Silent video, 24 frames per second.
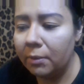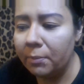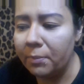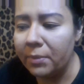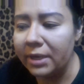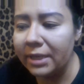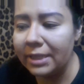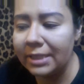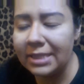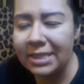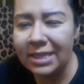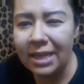but
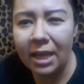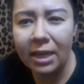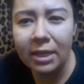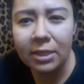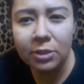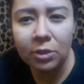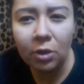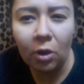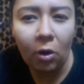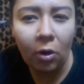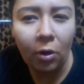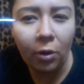it's not as
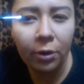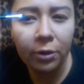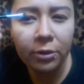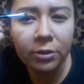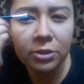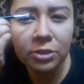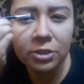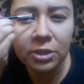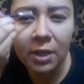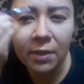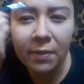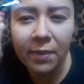
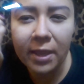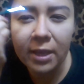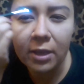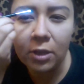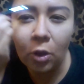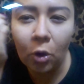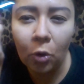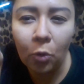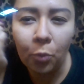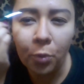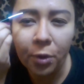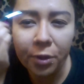harsh, and they
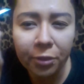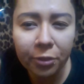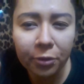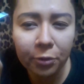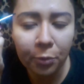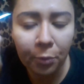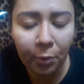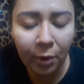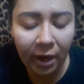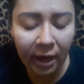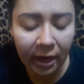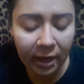go with the
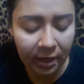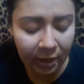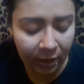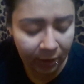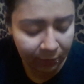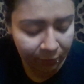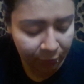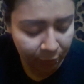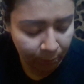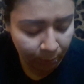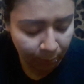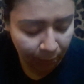grain
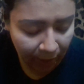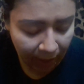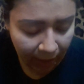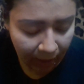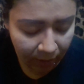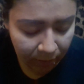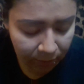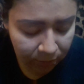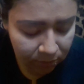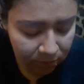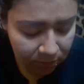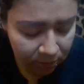of your
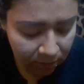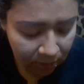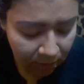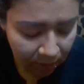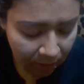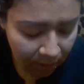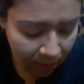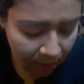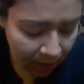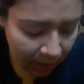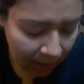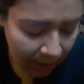brows
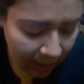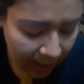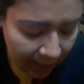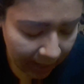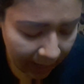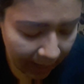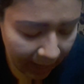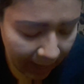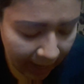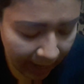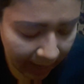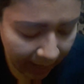
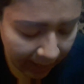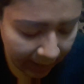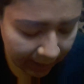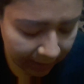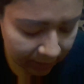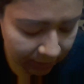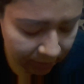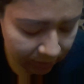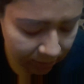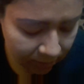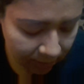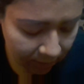
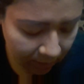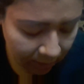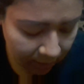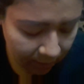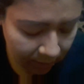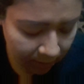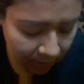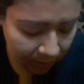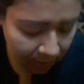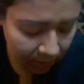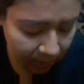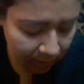and
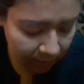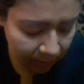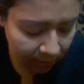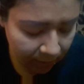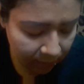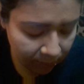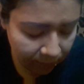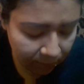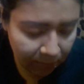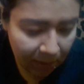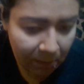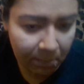
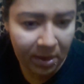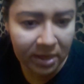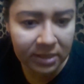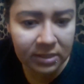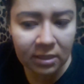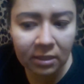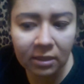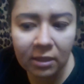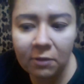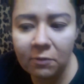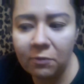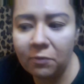they
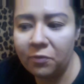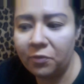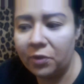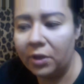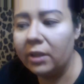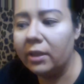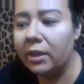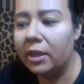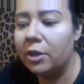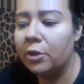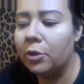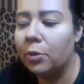basically fill
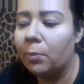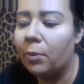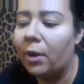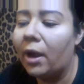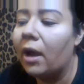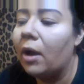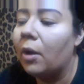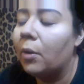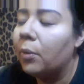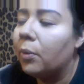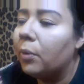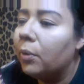in your
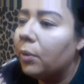brow.